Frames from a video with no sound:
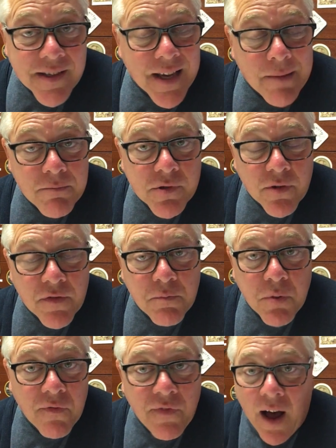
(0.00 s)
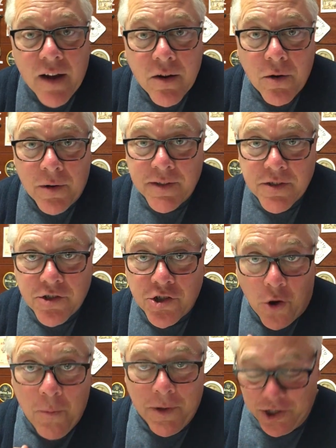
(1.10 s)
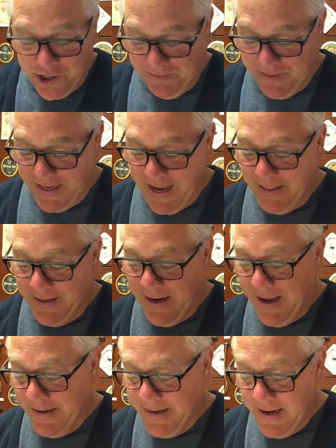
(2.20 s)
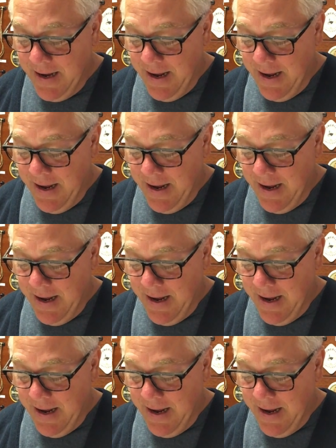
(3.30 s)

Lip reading: the same sort of bravado and showmanship that Galen had,